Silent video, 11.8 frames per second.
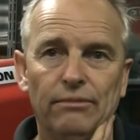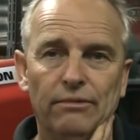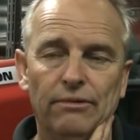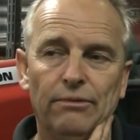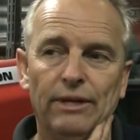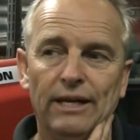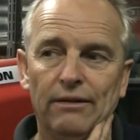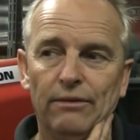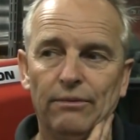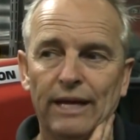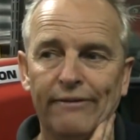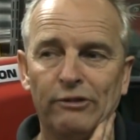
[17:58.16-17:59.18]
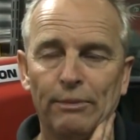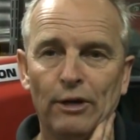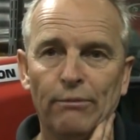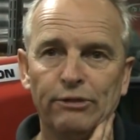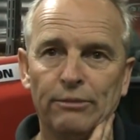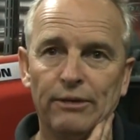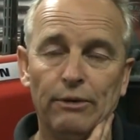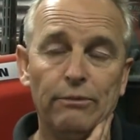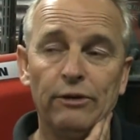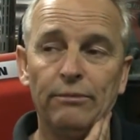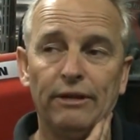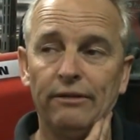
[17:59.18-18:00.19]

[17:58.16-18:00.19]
we have to be optimistic. We wouldn't be,